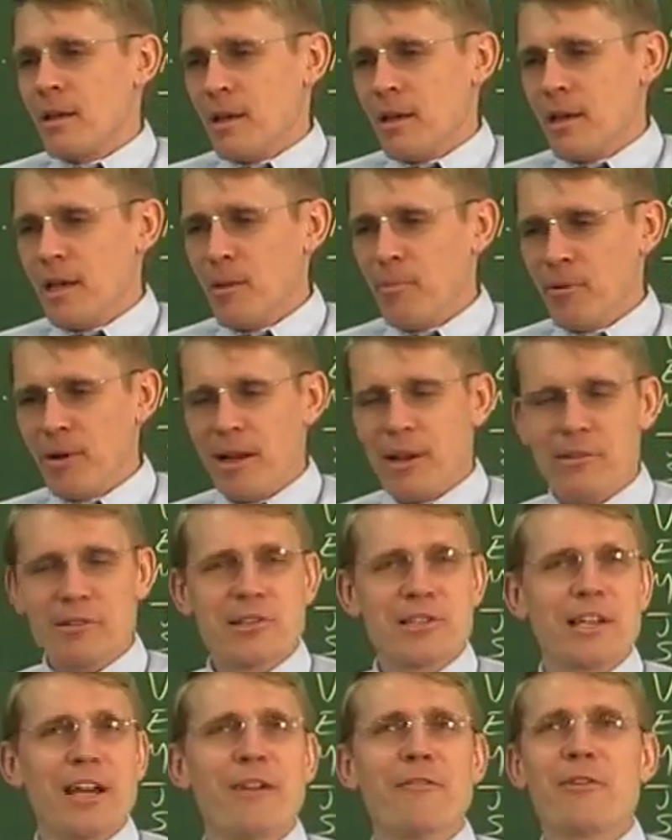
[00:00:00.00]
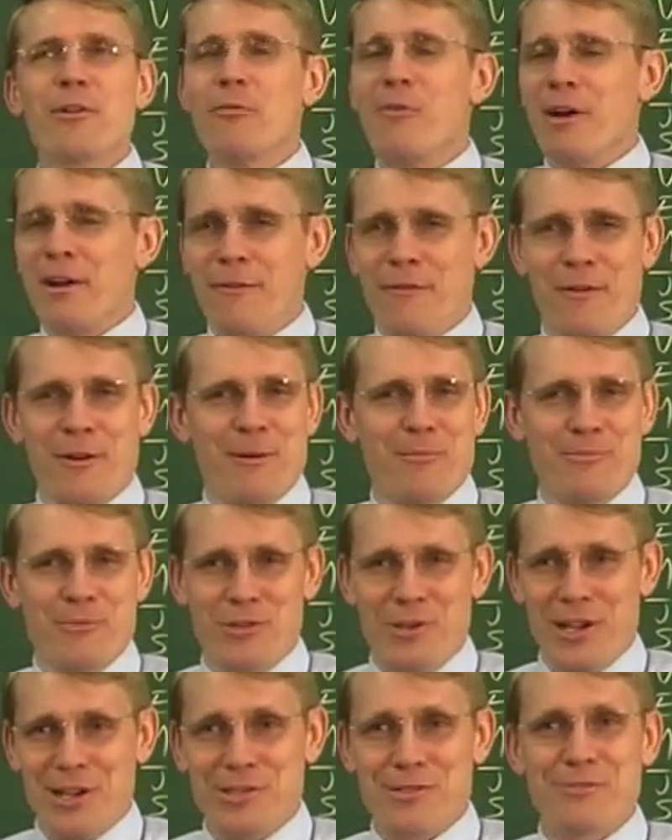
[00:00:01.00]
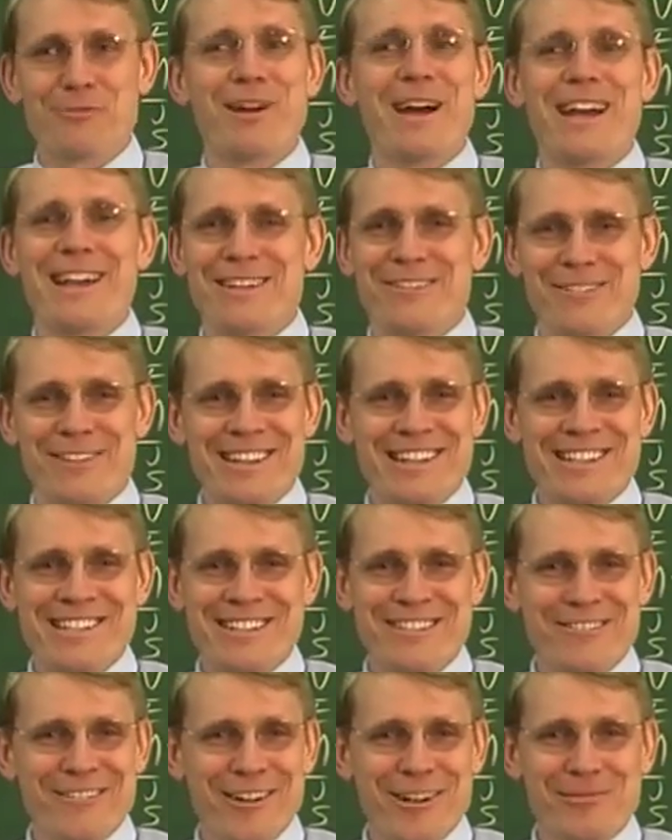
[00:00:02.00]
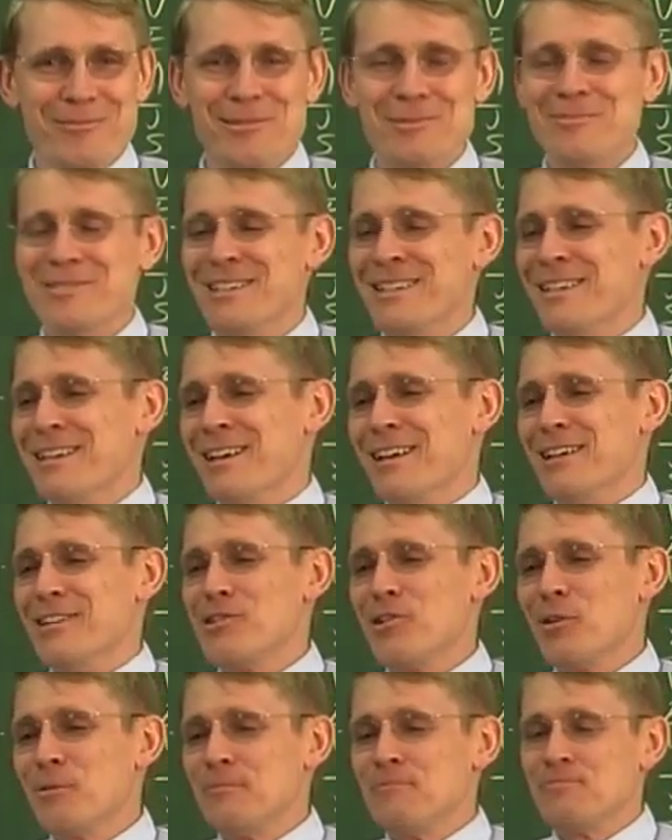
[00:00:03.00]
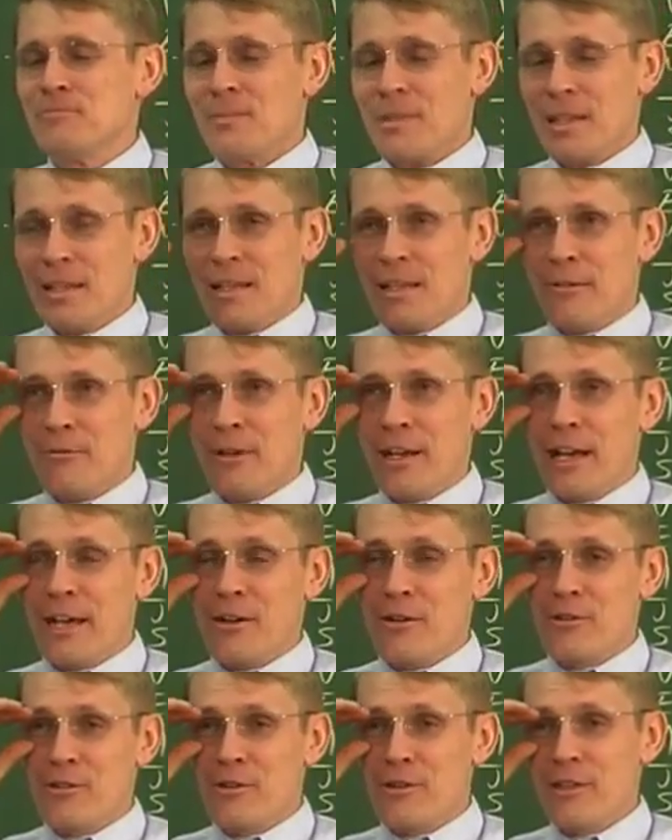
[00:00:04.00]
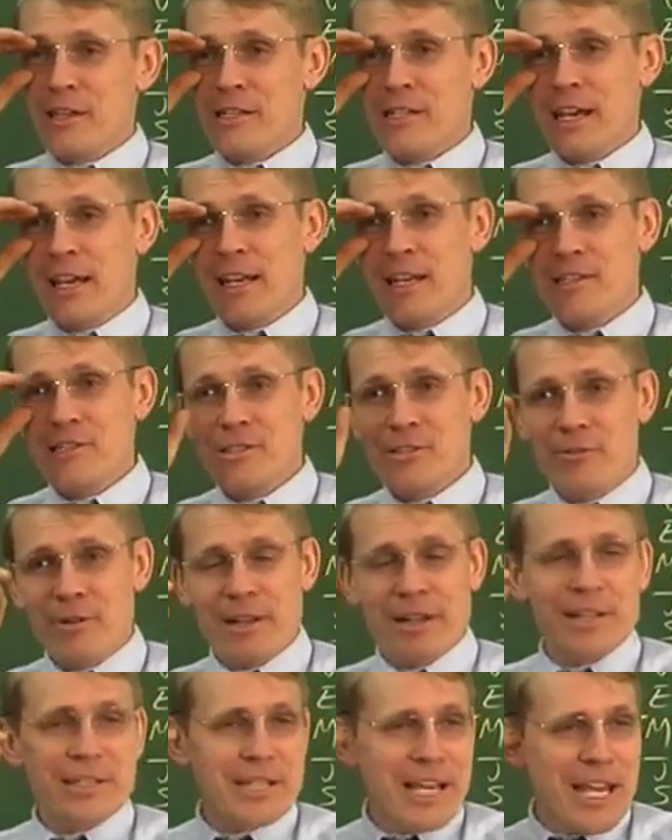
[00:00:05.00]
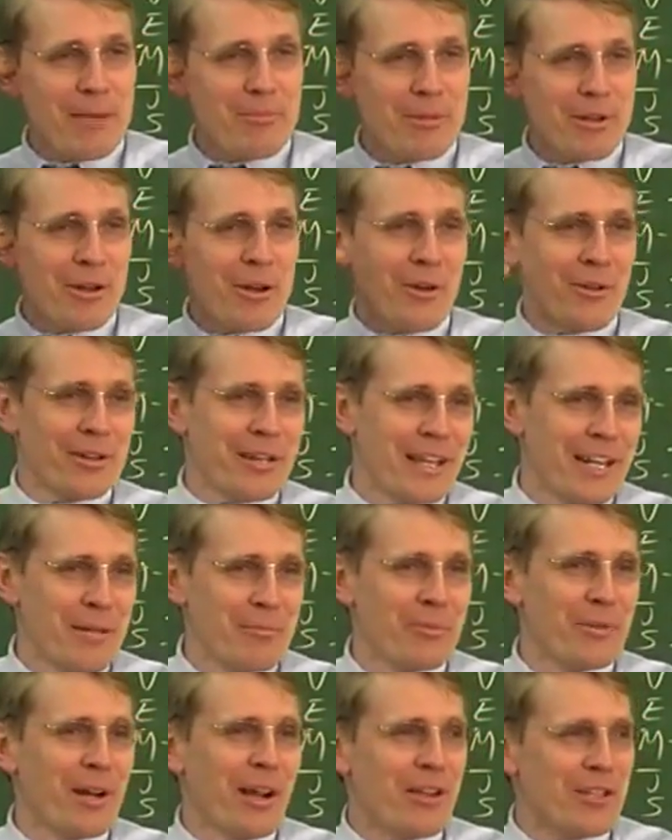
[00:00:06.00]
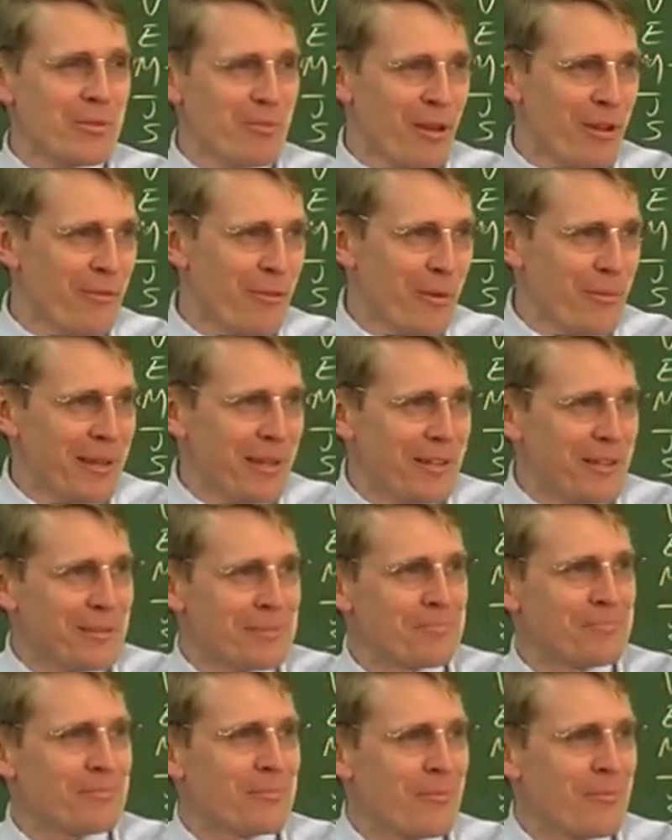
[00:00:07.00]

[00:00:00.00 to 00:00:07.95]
He pronounces every one of them just right, okay? It's incredible. So when I go through this, I listen to it on tape, you know, and let him pronounce them all for me, you know.